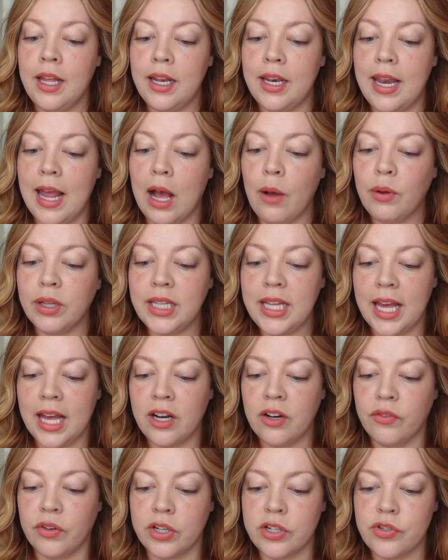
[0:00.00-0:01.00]
Now on the
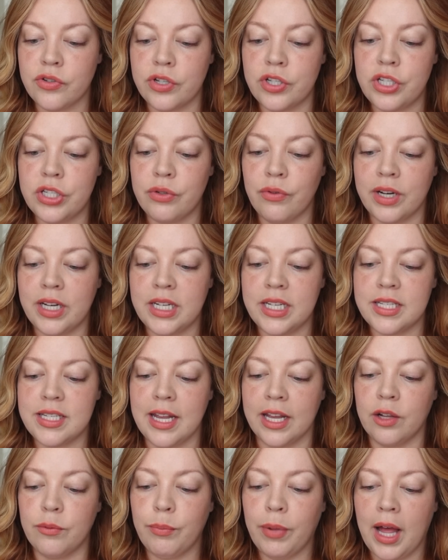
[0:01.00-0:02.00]
anniversary, she's ready to
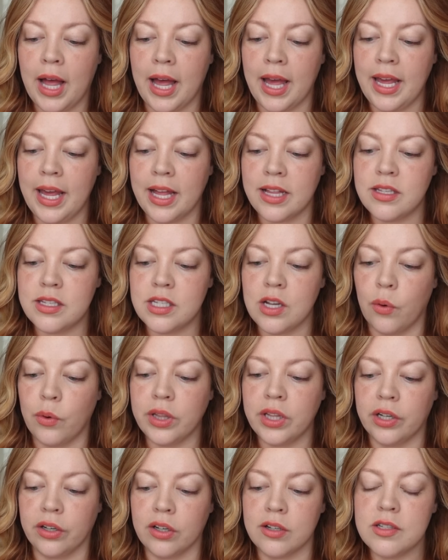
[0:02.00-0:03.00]
say goodbye, and so
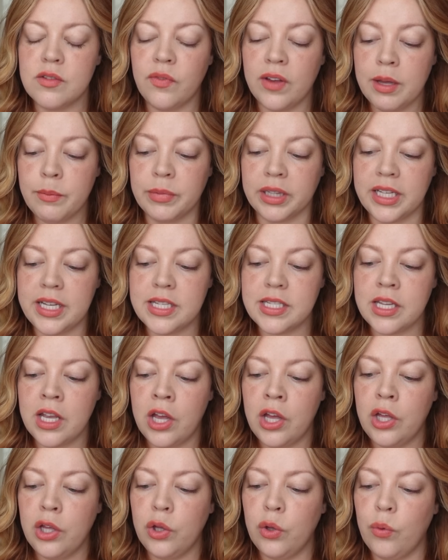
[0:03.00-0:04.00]
are the girls' families,
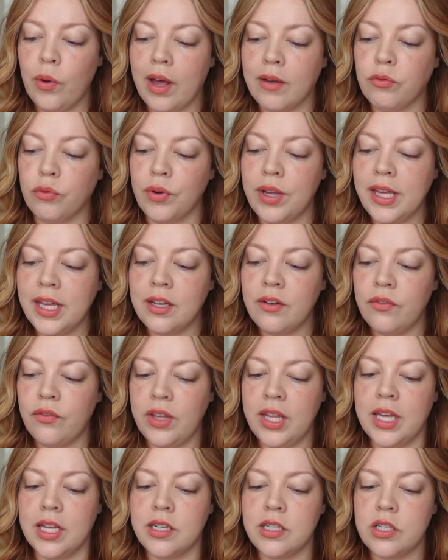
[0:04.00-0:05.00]
who have
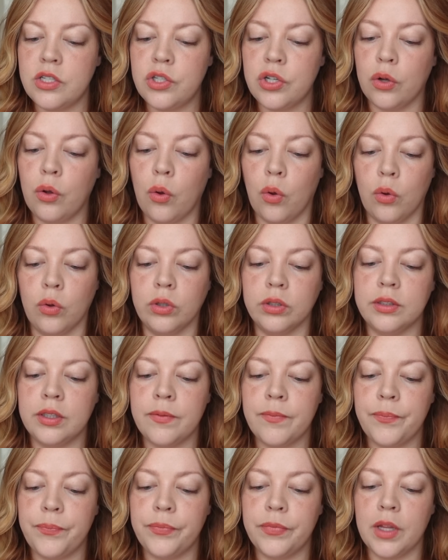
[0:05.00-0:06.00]
reconvened to hold
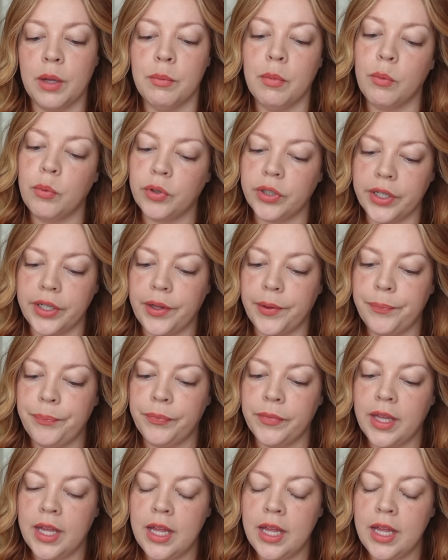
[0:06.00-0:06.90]
a memorial.